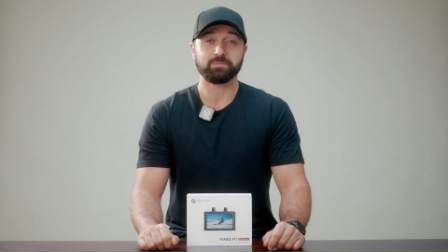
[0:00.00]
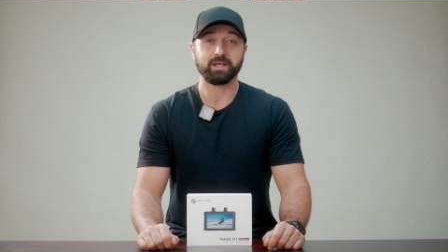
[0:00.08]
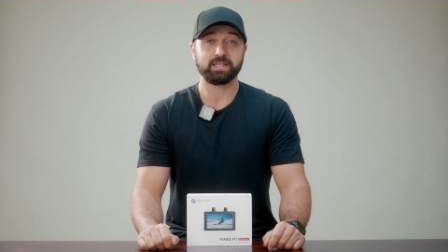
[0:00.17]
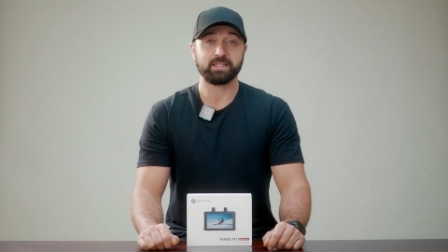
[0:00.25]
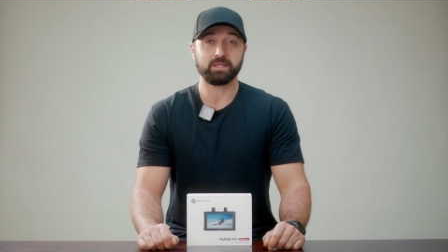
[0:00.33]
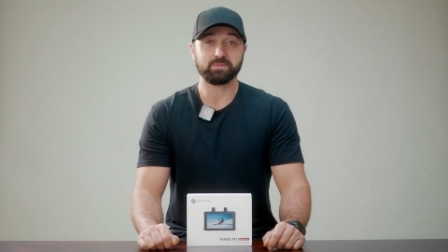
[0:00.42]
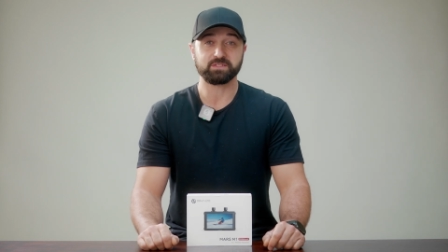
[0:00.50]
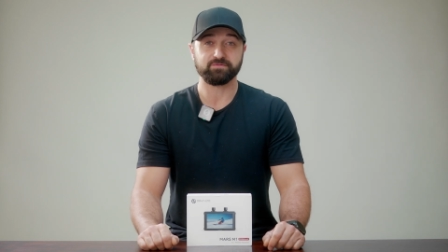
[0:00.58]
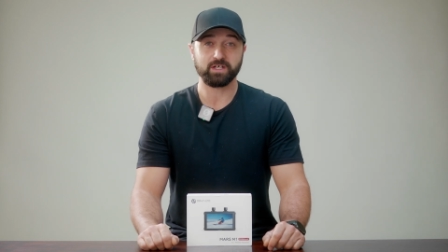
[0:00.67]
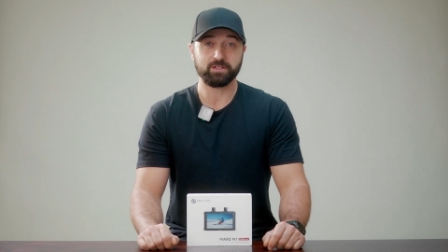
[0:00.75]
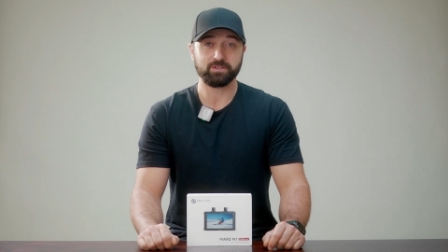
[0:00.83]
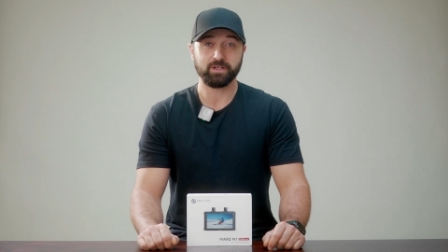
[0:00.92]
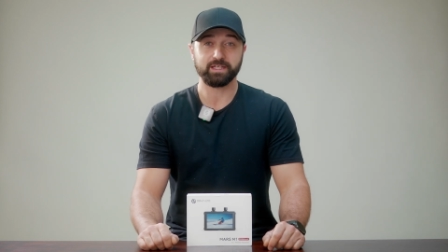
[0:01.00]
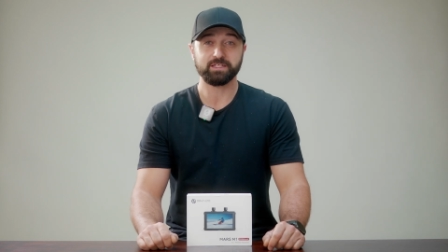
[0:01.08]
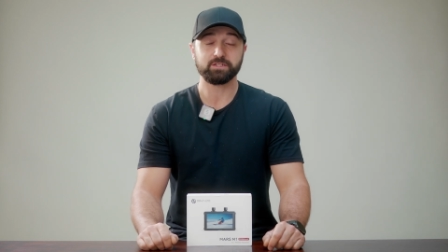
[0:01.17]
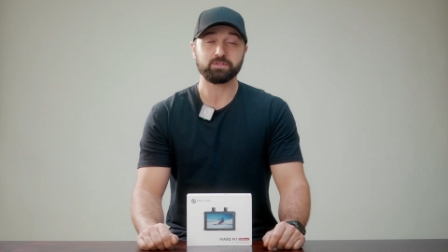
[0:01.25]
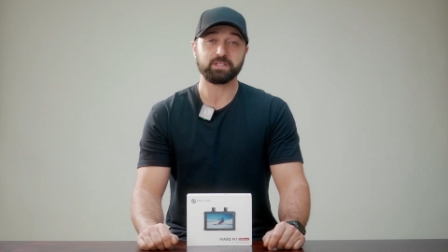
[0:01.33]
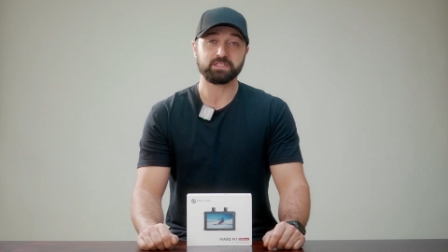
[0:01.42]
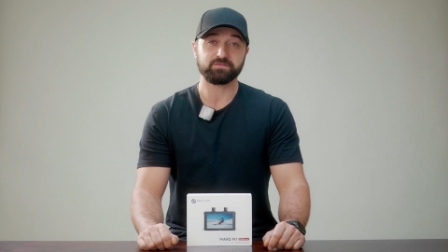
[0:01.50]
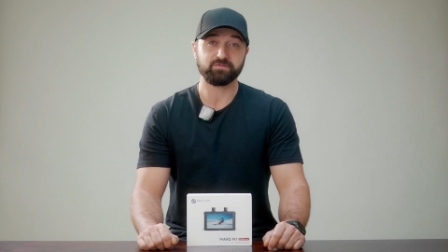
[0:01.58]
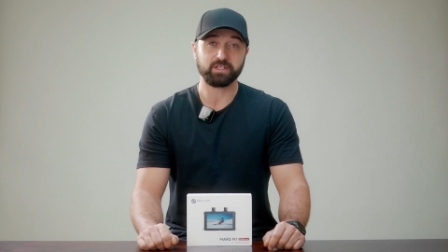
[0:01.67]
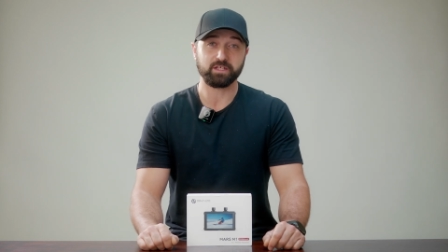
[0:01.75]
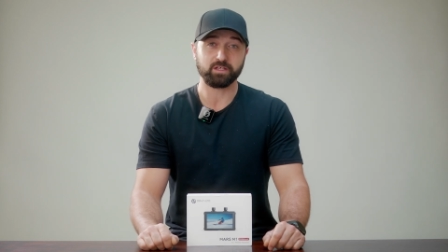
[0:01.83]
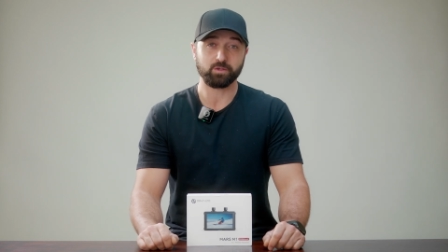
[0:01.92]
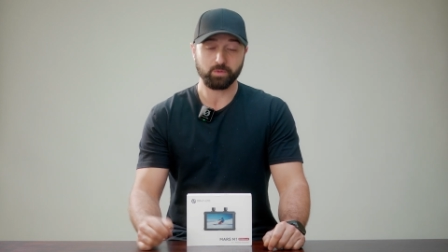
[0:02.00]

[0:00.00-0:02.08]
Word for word: My name is Vaho and in today's video